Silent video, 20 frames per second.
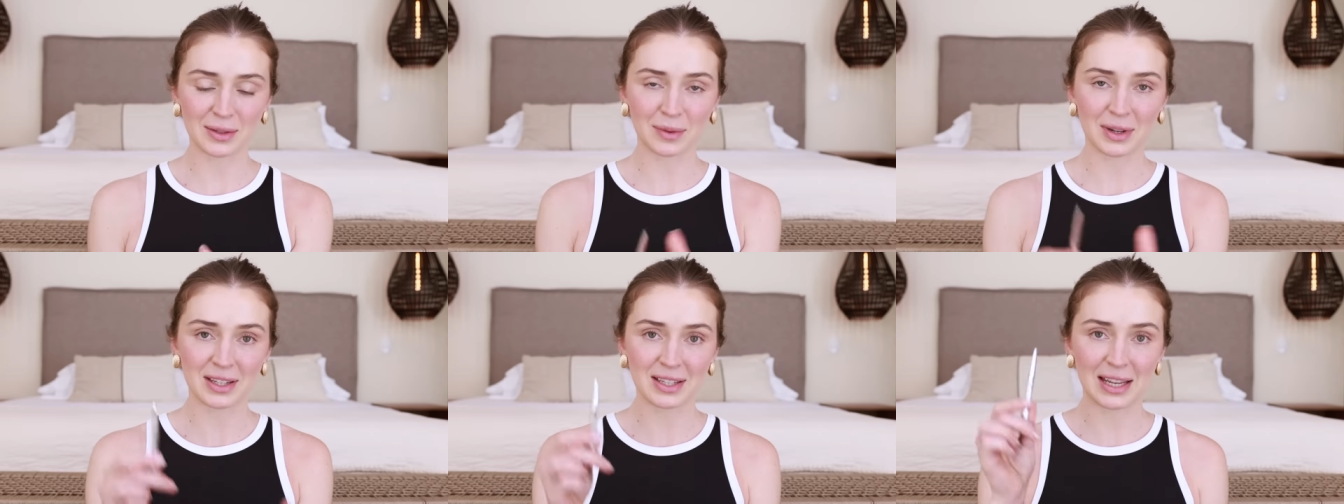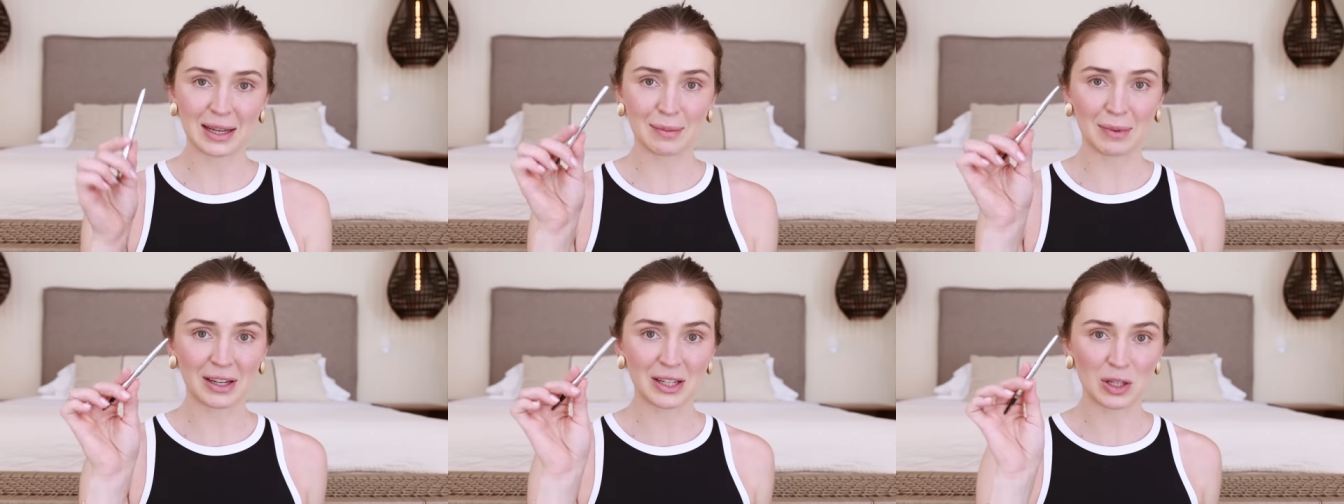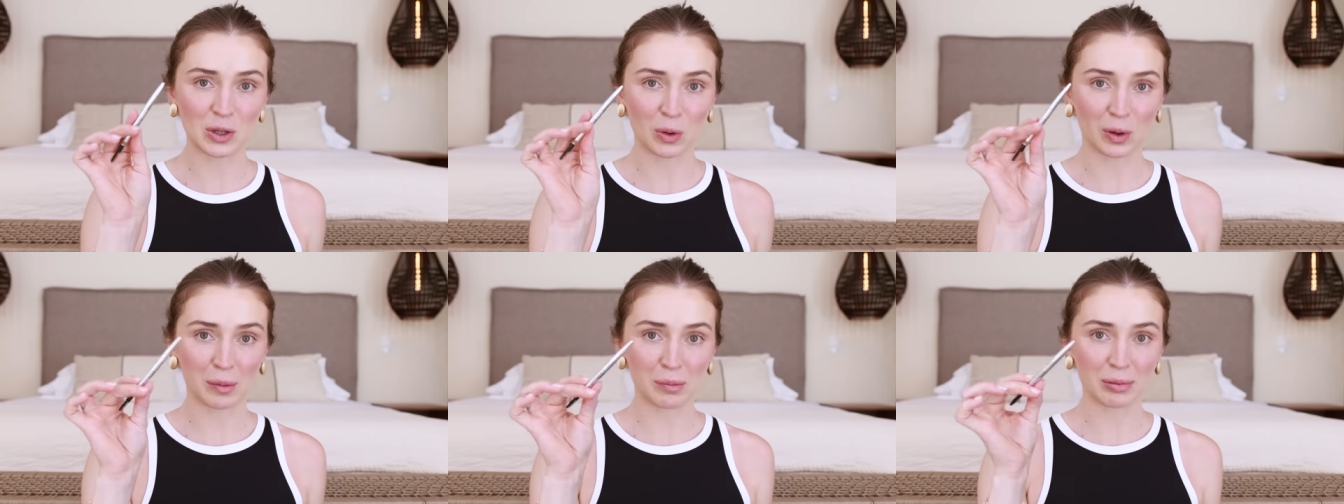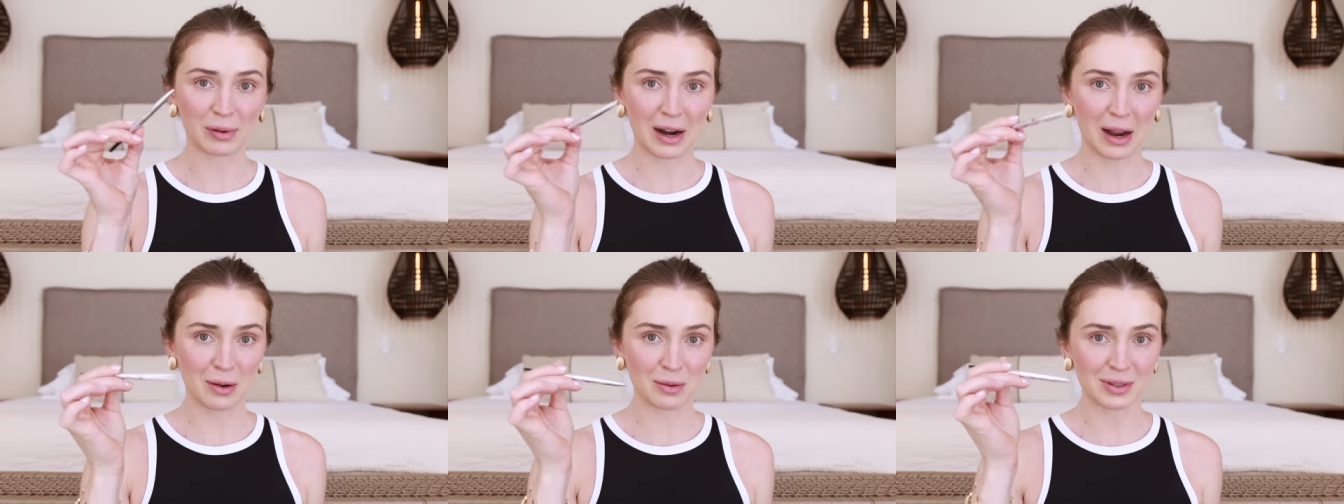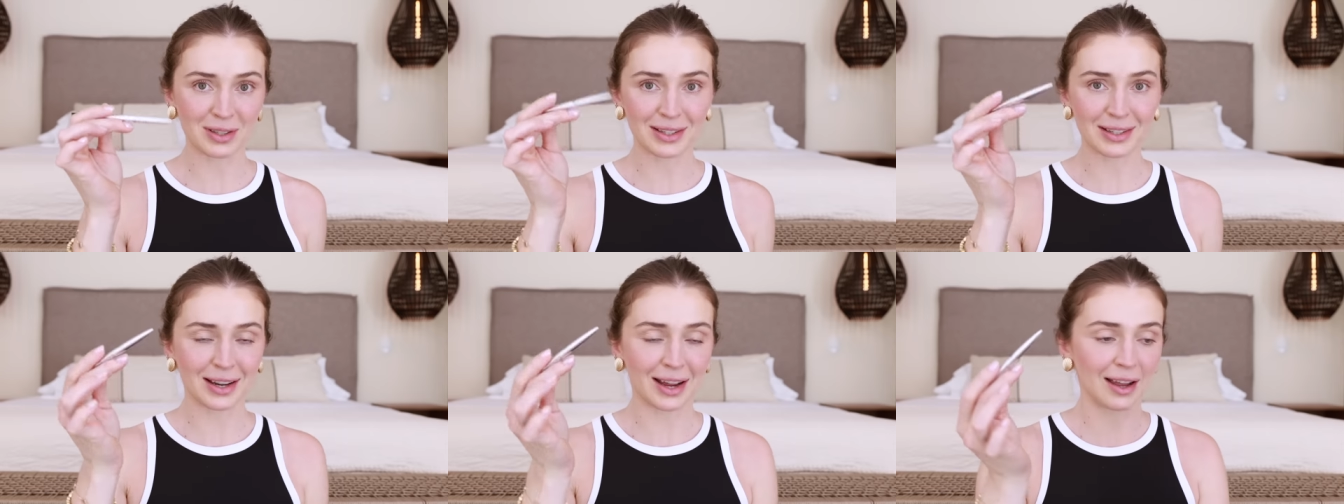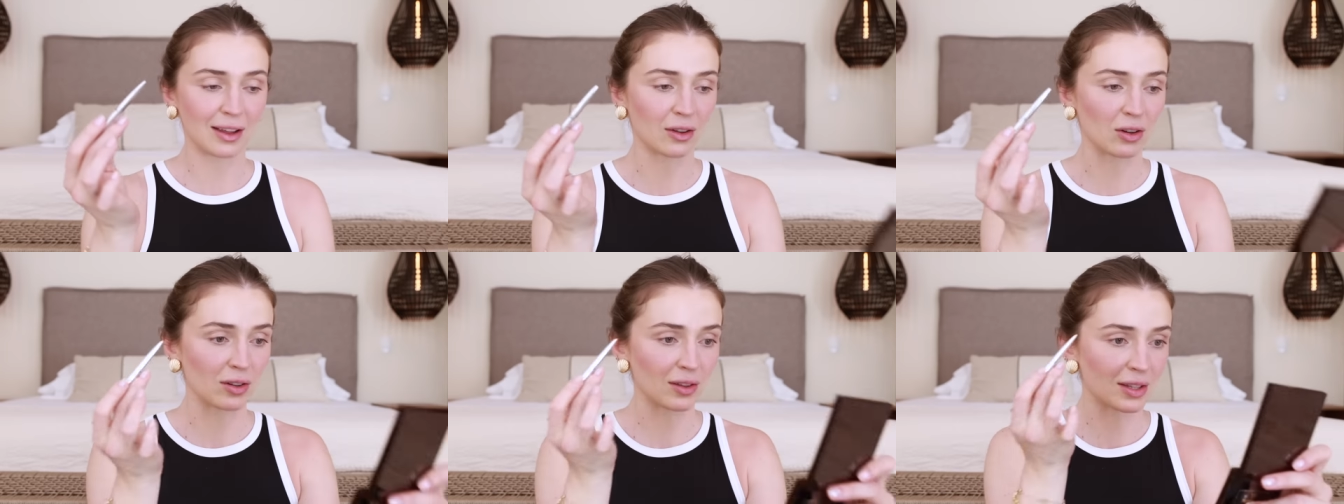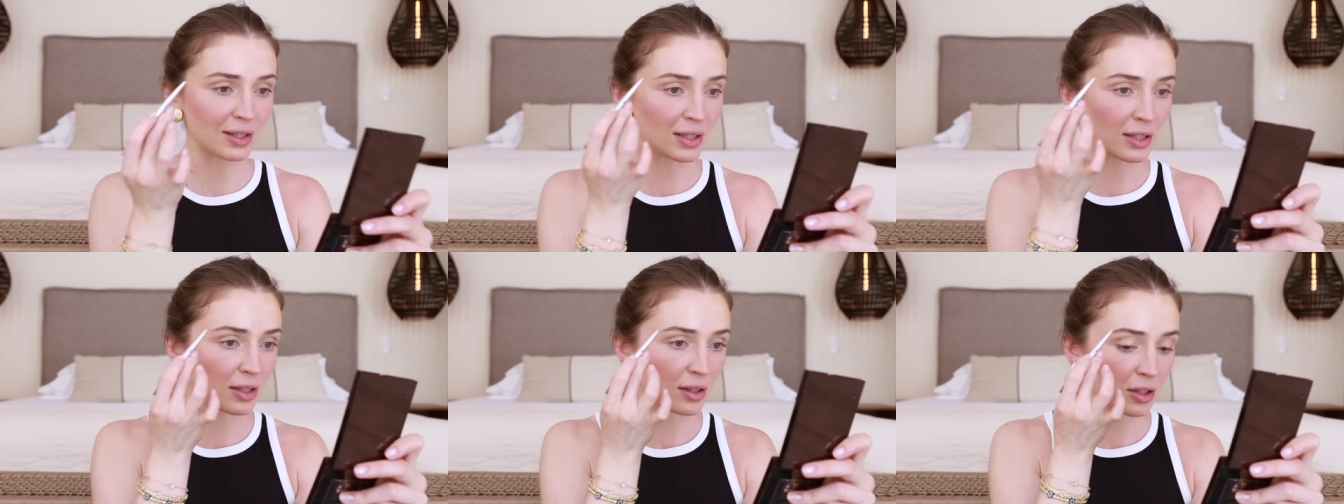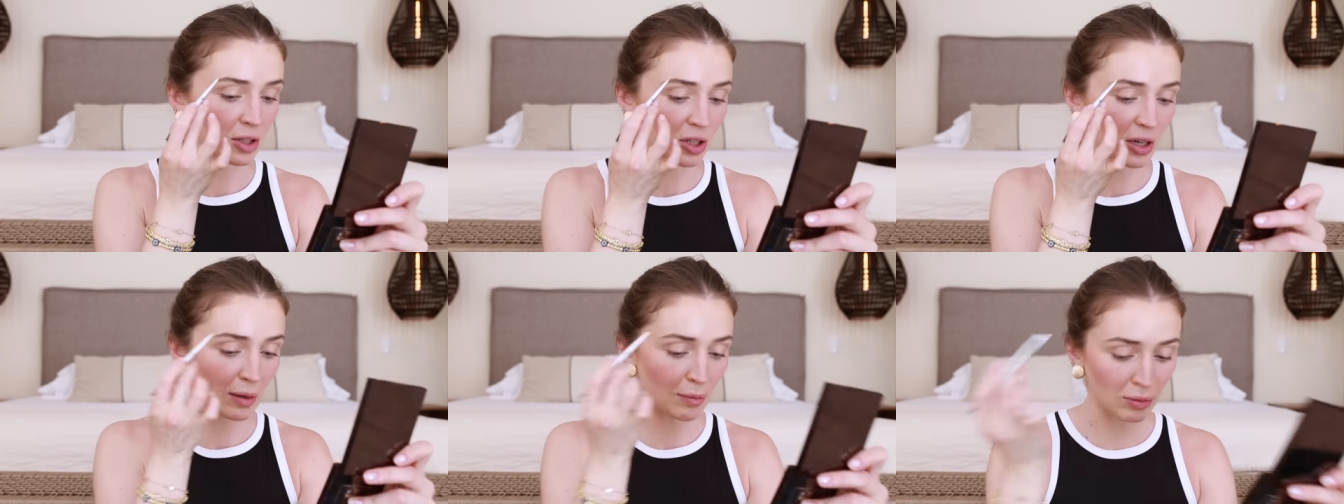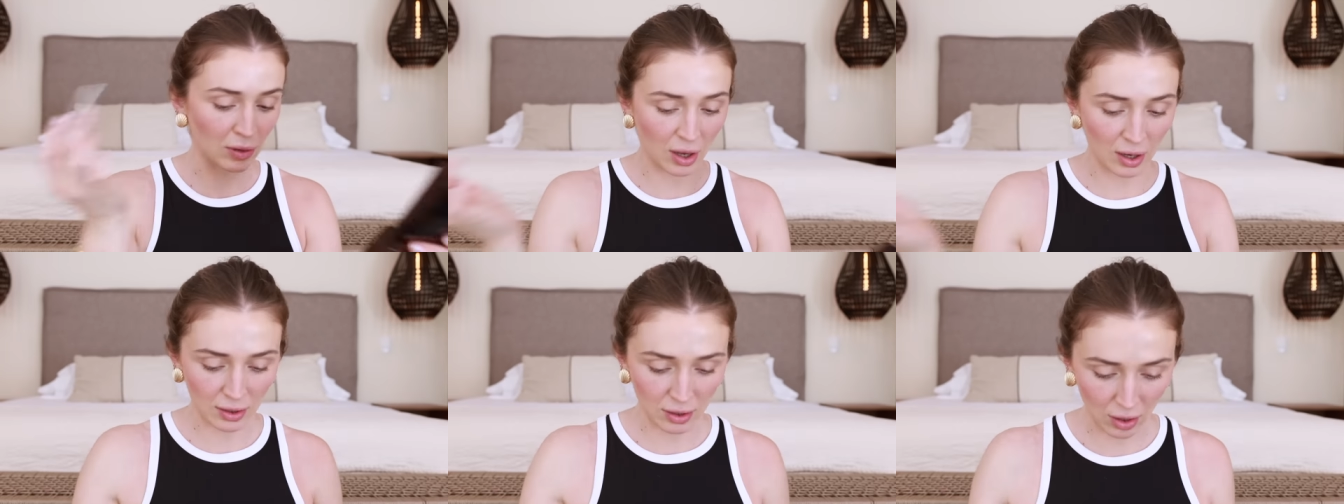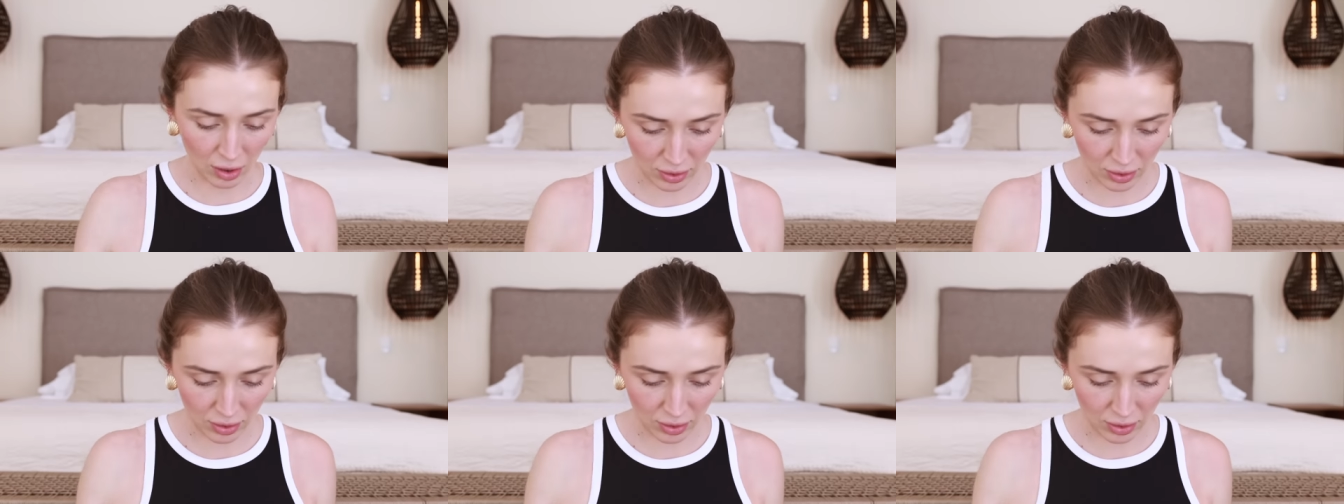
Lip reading: I'm gonna take my Dior brow styler. This is in the shade Blonde.